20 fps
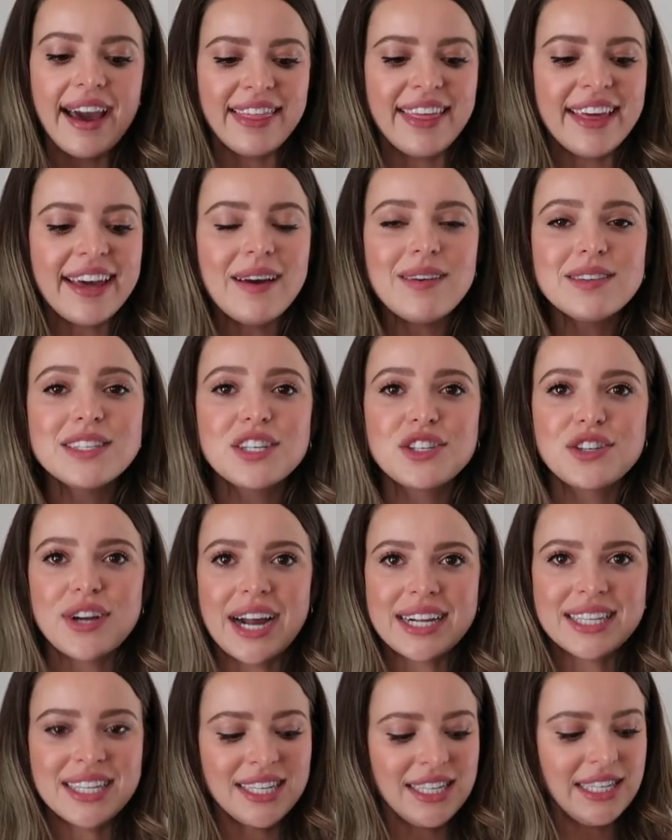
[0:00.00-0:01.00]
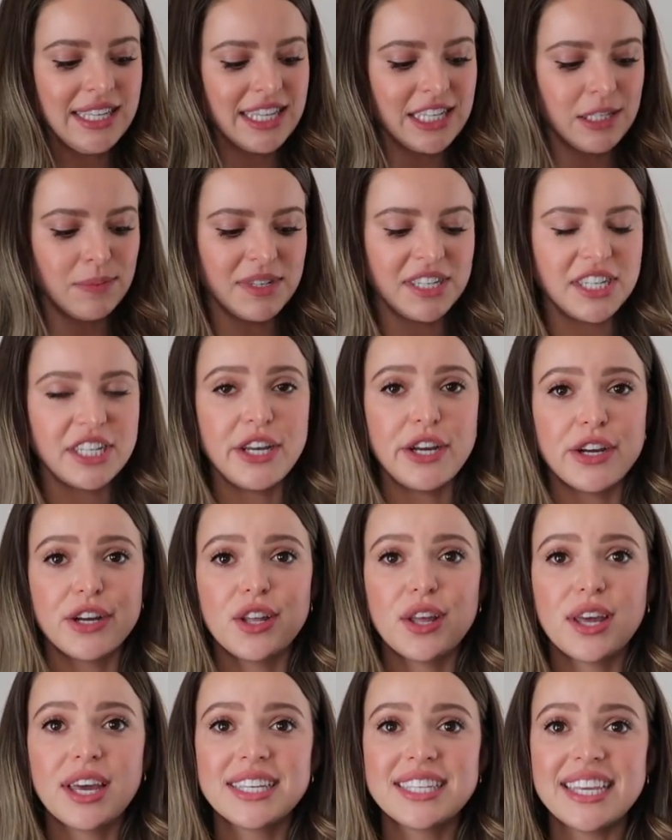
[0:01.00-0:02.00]
I think I was attracted to this
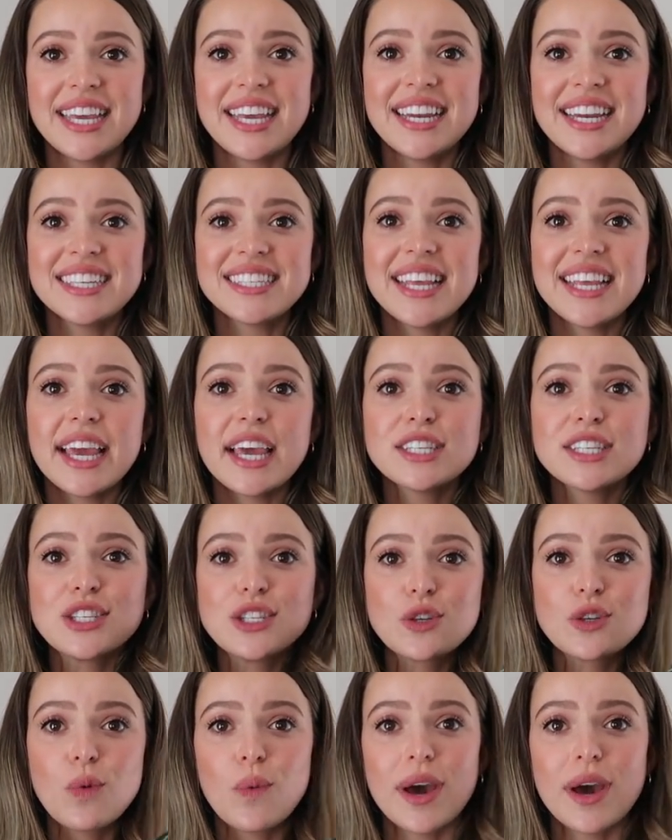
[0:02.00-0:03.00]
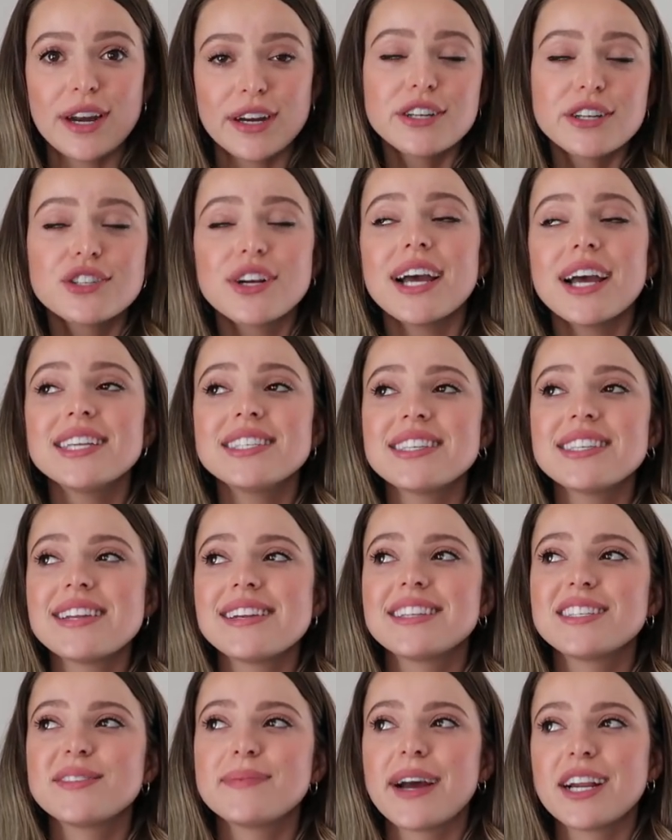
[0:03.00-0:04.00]
material because it is like a sweater dress
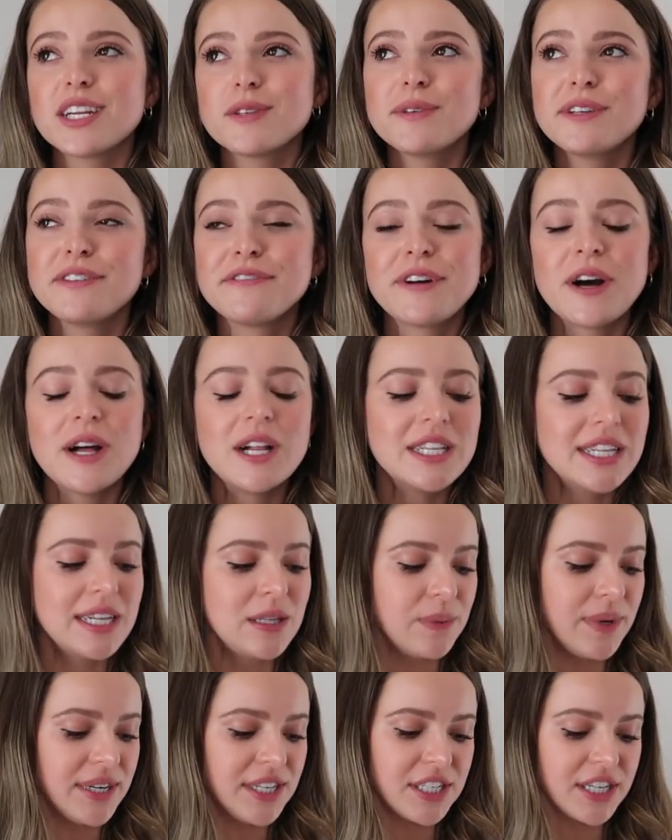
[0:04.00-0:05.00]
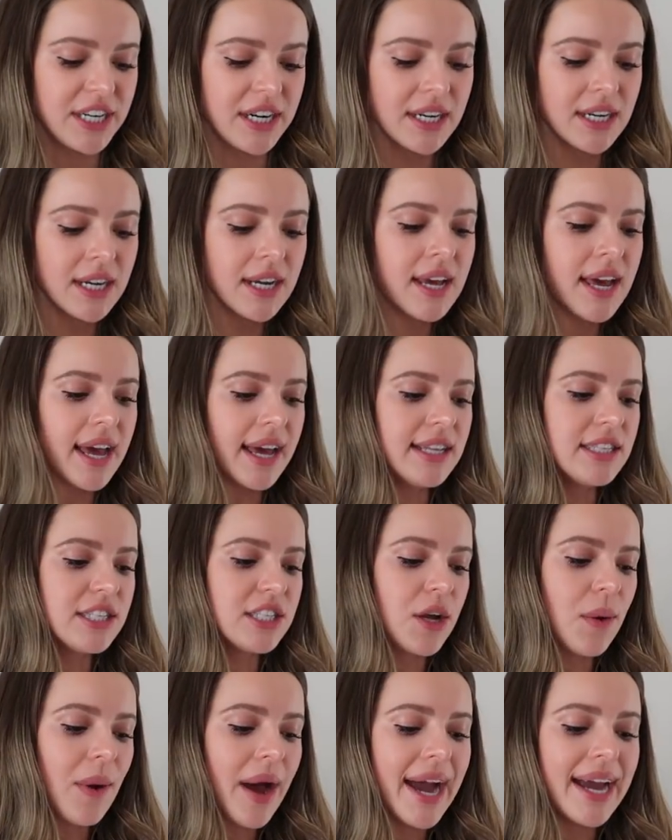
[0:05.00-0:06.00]
and it's about to be fall and winter. And
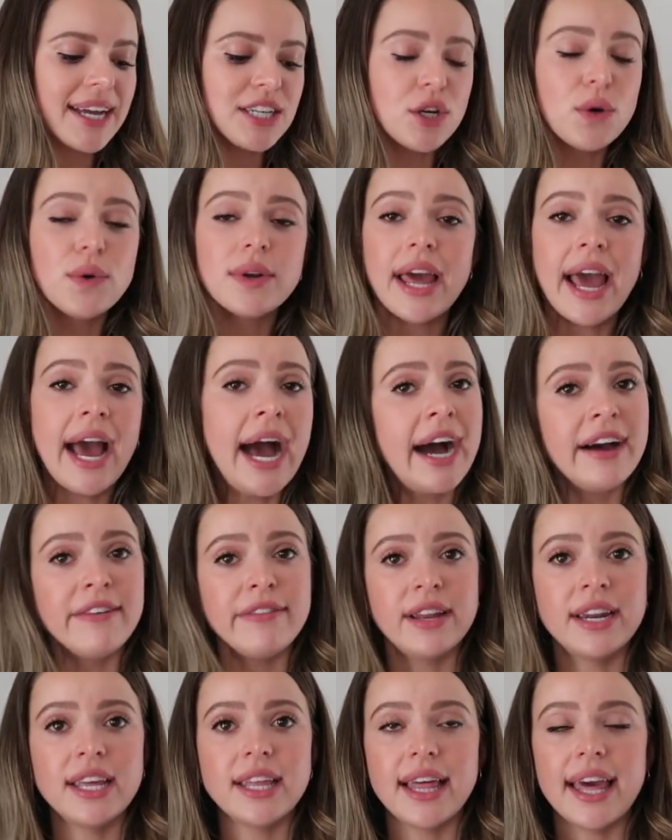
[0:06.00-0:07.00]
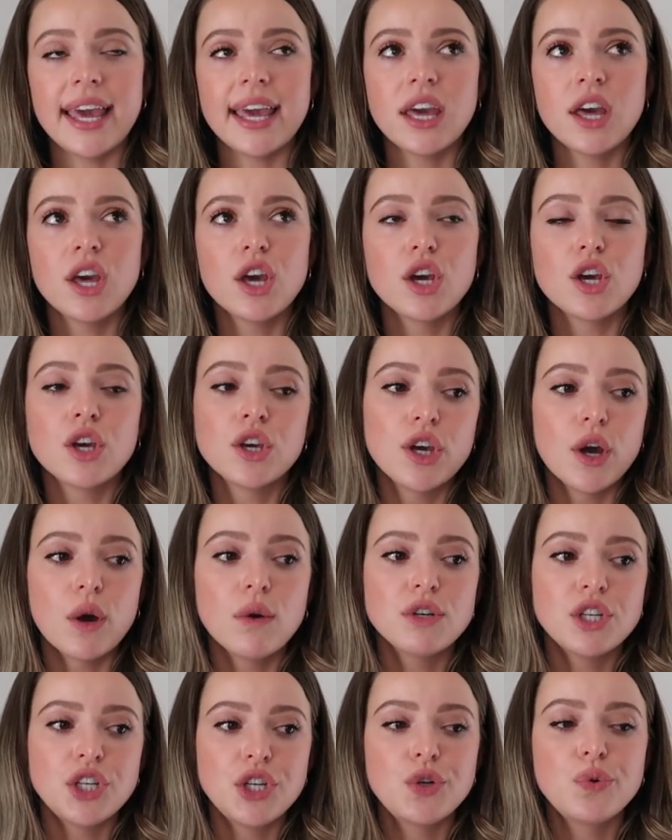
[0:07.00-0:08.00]
so I don't have any like
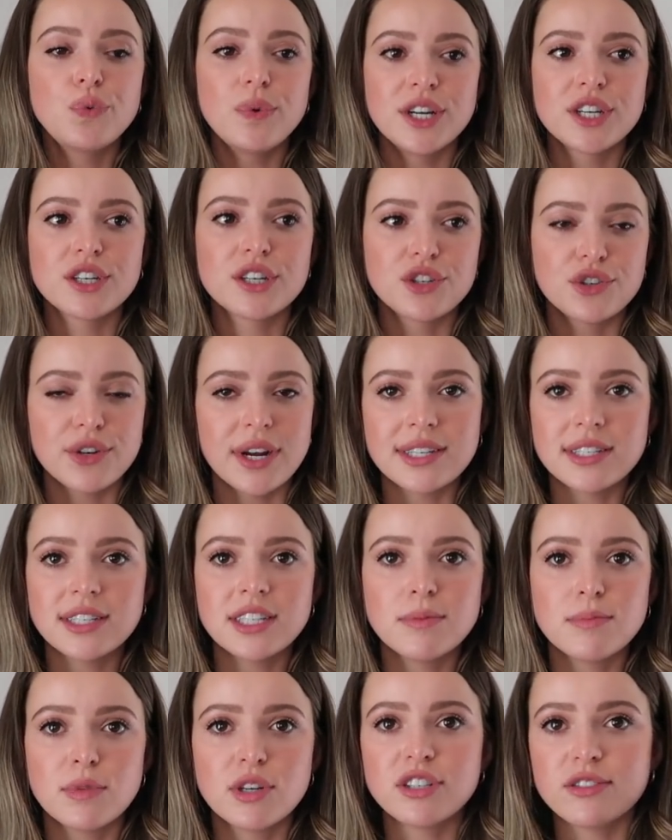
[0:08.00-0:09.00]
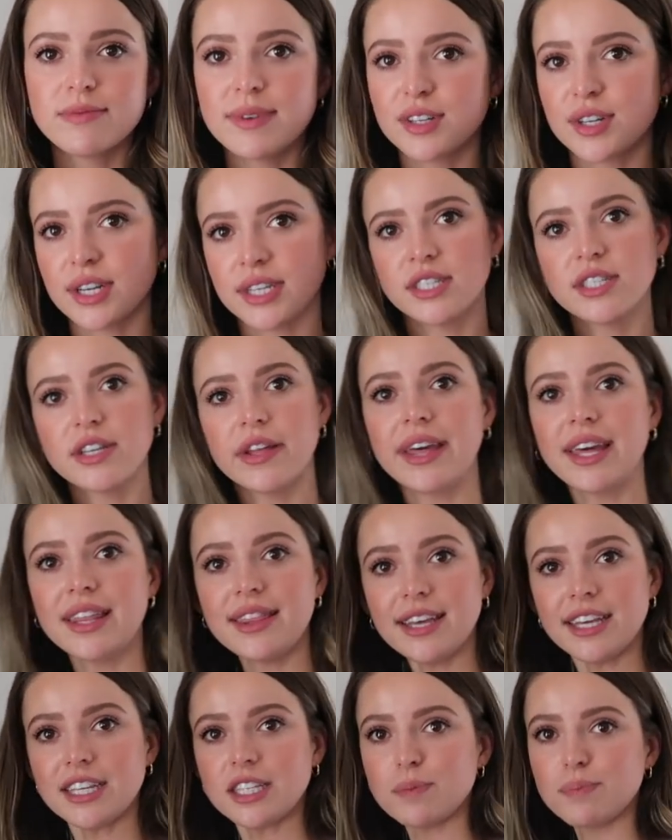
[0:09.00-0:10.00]
go-to winter dresses. Most of my dresses are
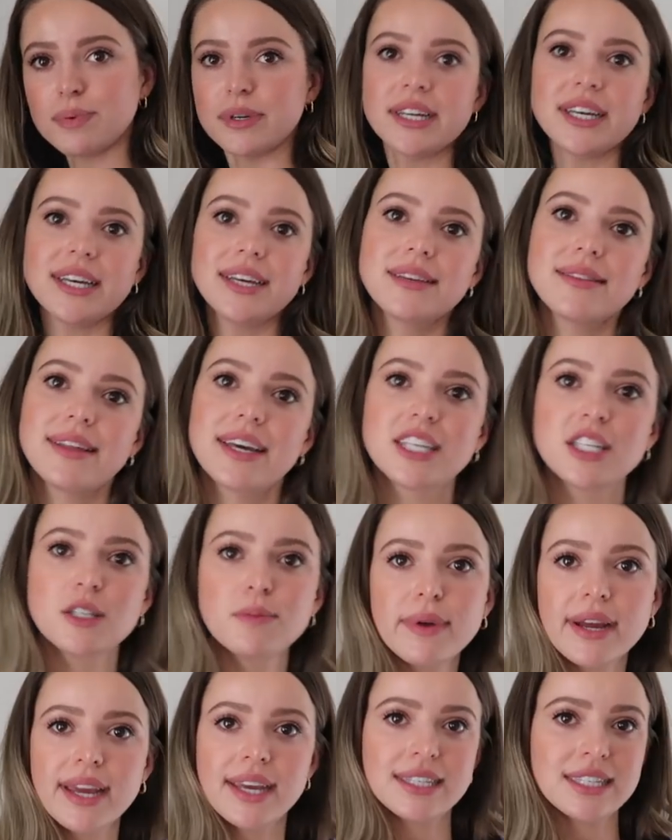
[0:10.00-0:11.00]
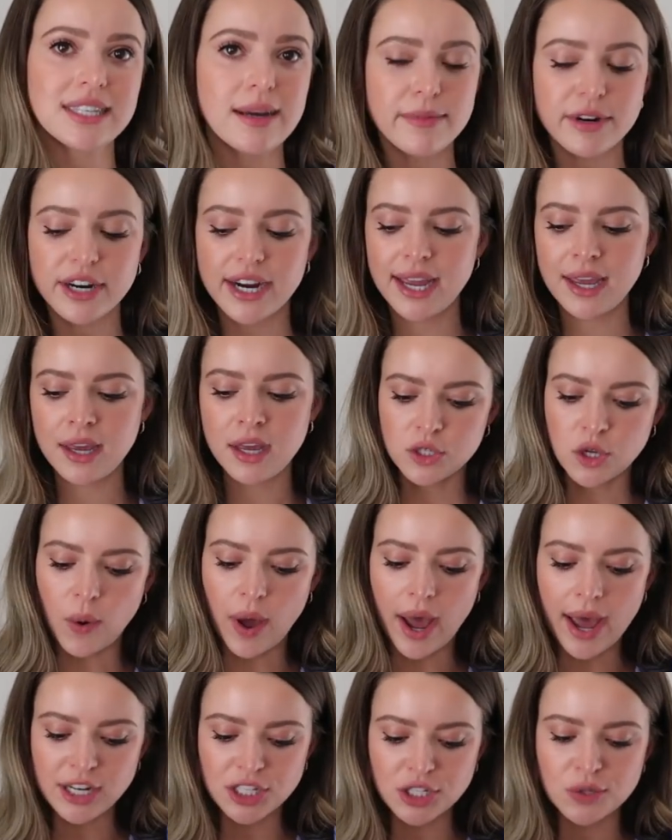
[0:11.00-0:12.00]
like this, pretty like springy, summery. So
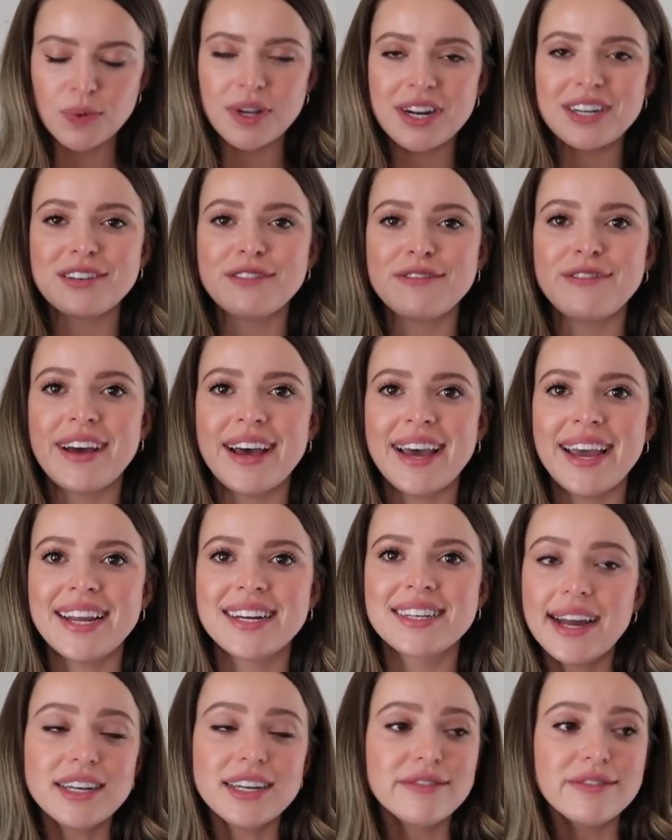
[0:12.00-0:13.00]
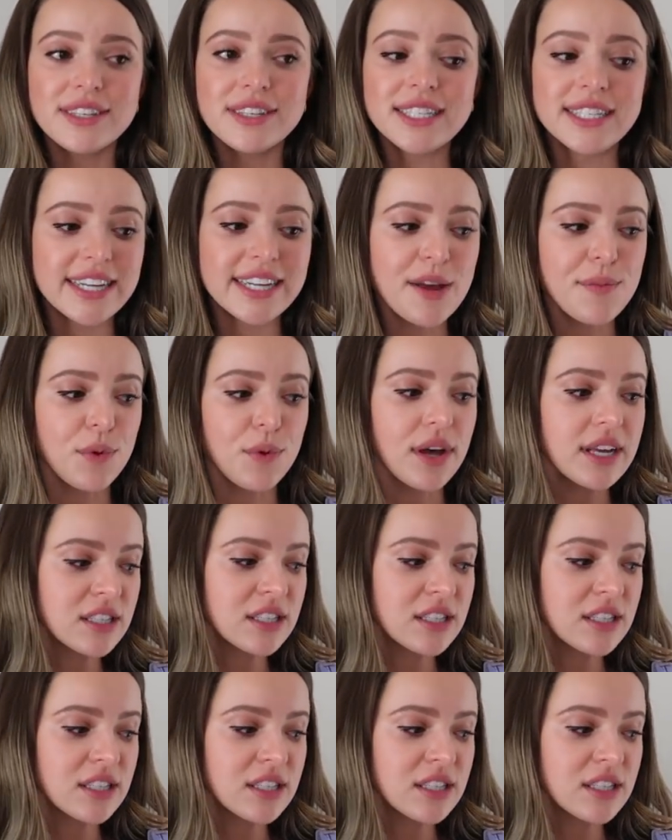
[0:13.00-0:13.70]
I just wanted to find kind of a staple.